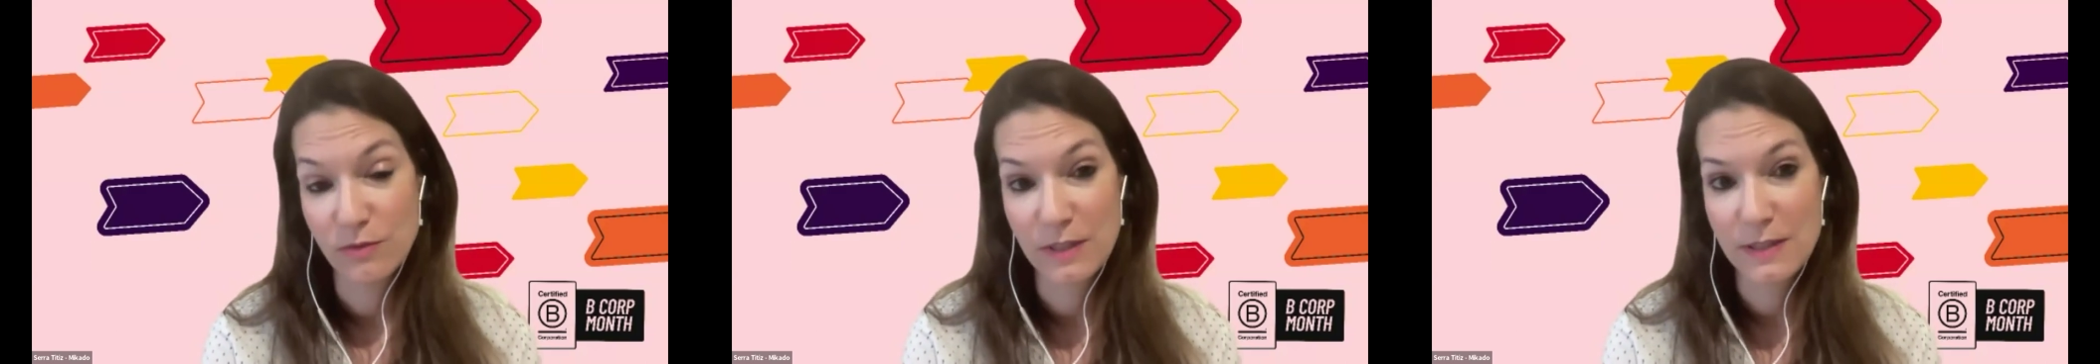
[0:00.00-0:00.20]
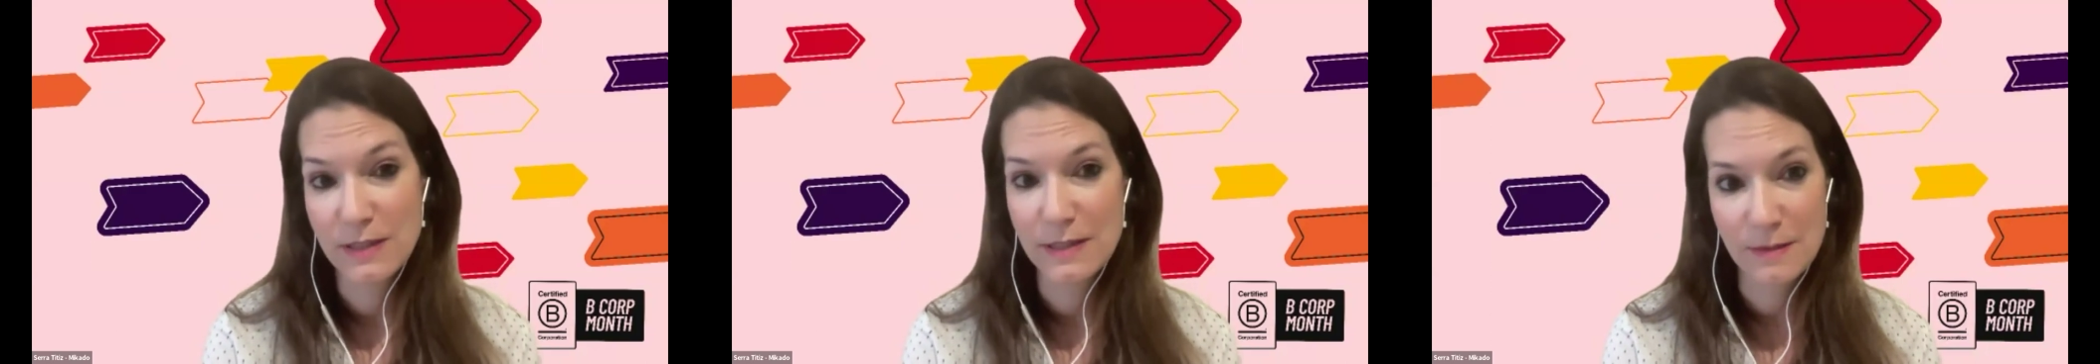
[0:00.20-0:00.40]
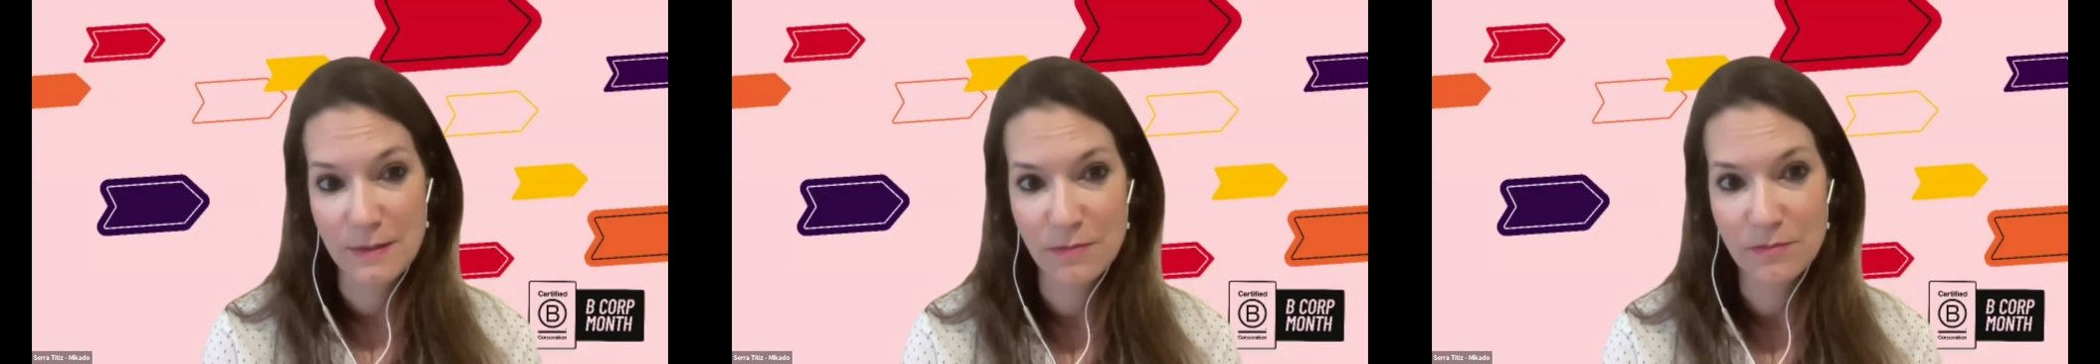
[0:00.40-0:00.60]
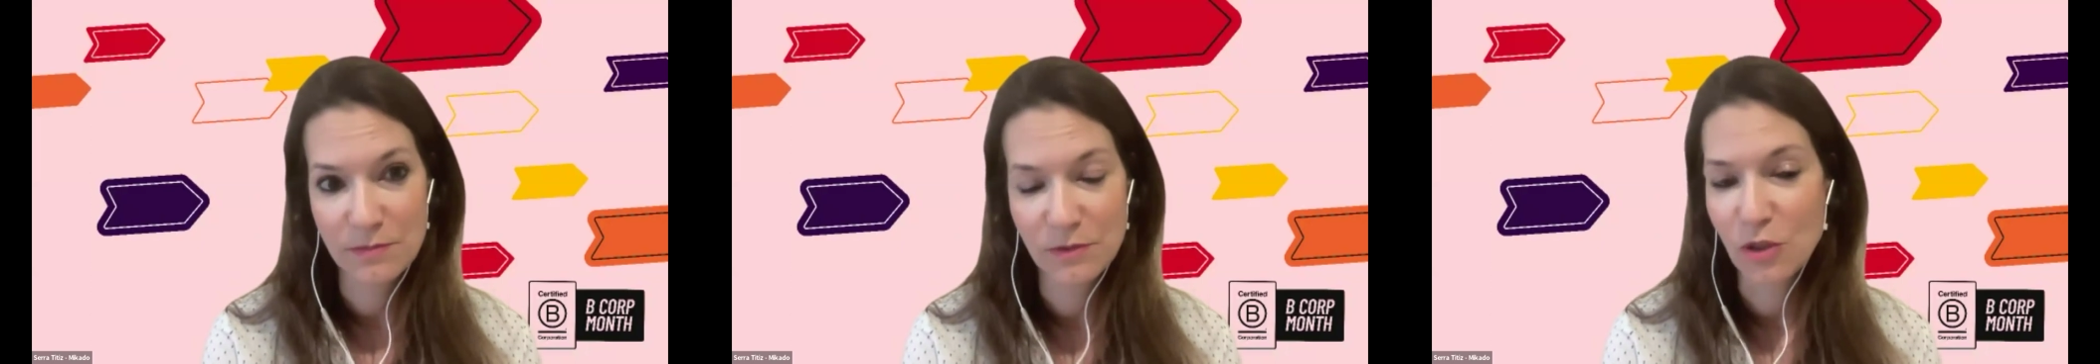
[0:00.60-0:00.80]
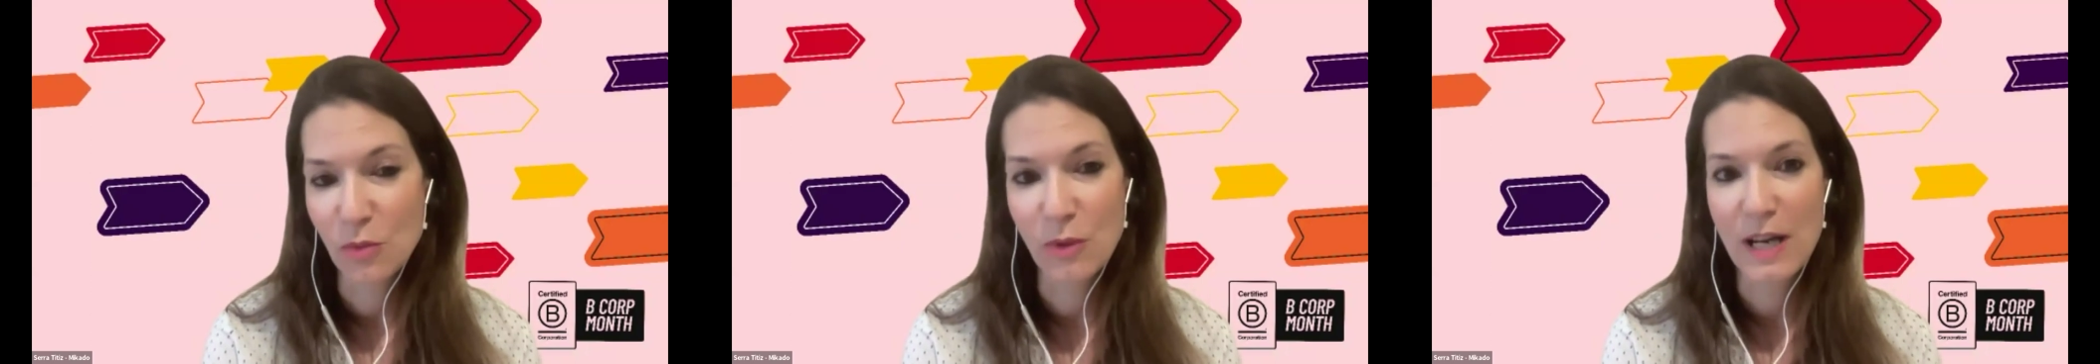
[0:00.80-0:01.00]
This is,
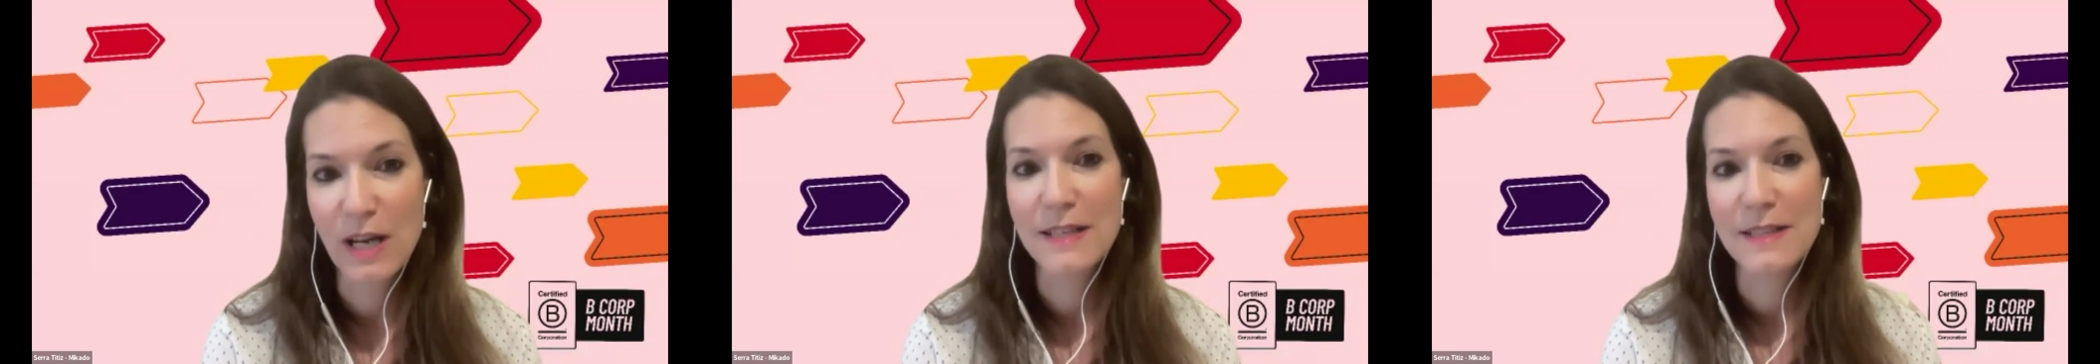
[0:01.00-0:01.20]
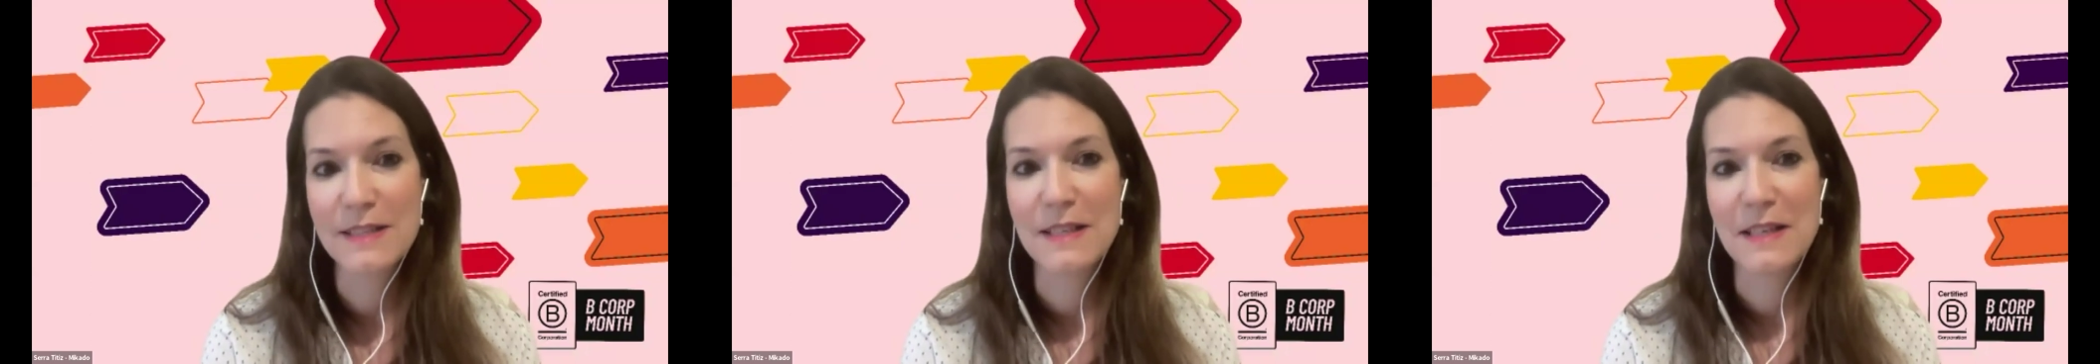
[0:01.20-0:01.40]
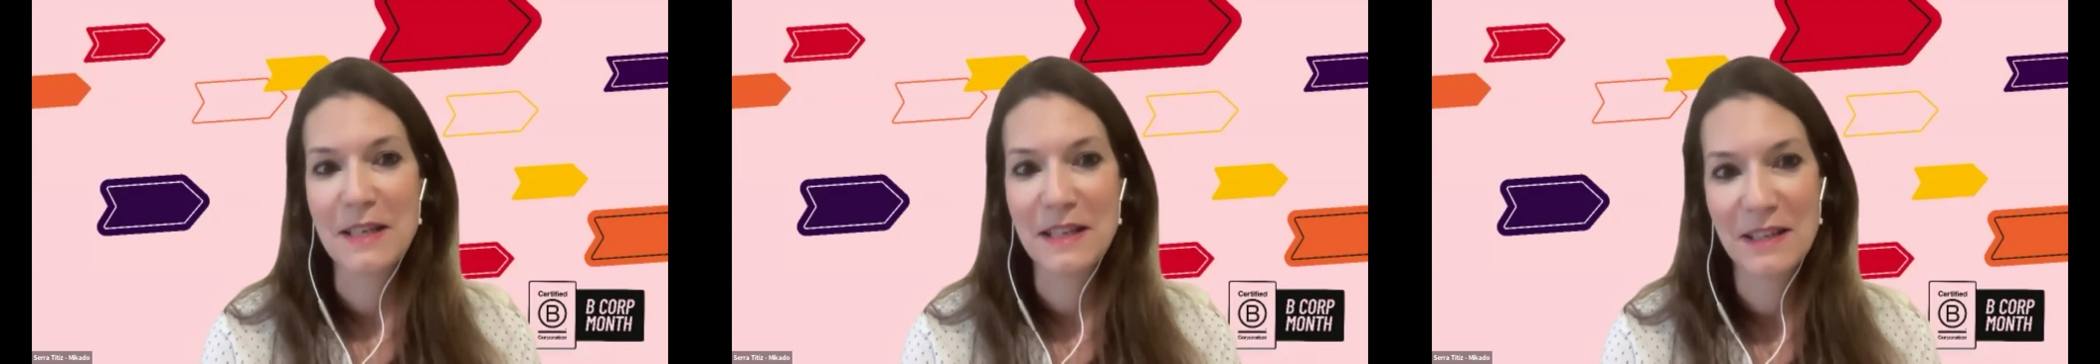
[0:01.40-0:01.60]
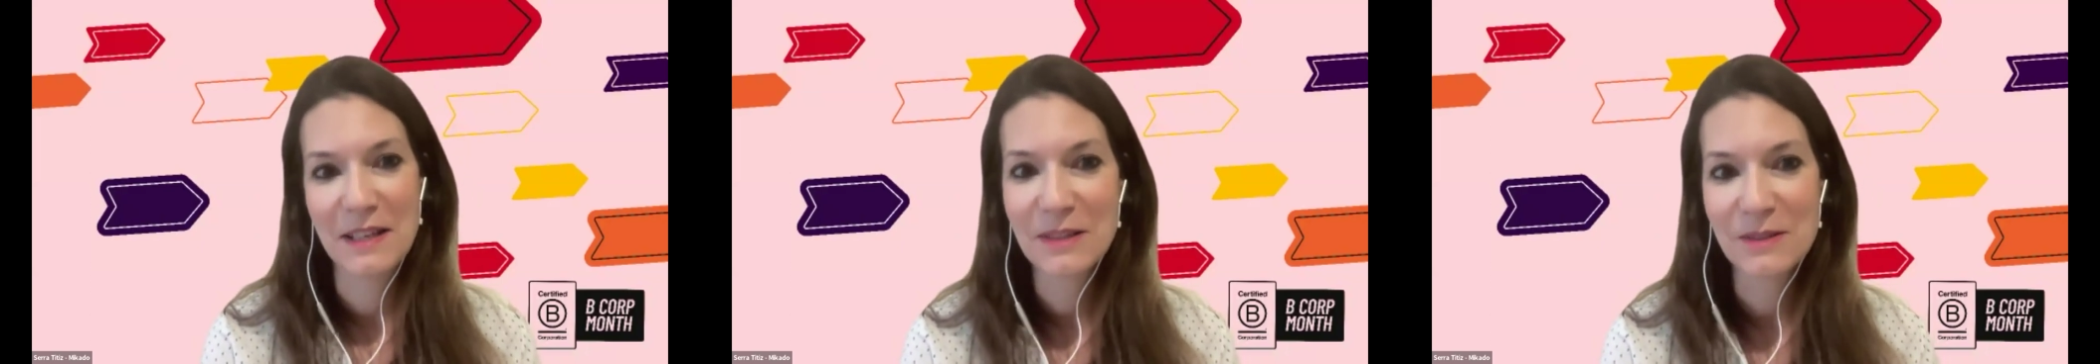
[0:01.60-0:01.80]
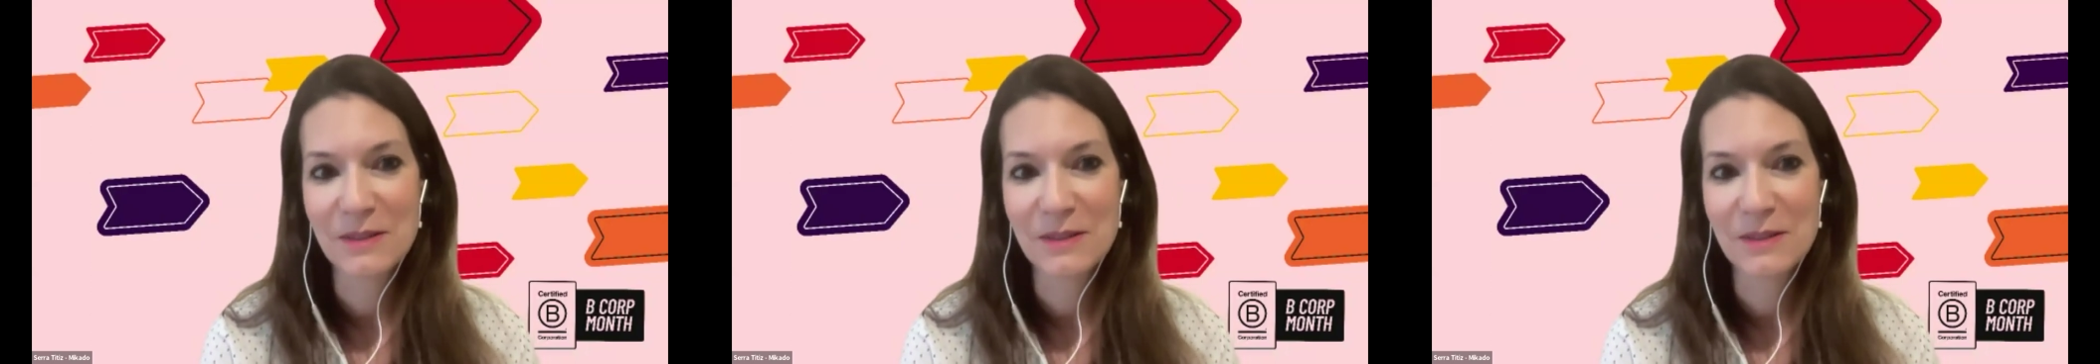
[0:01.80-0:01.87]
you know, what I see.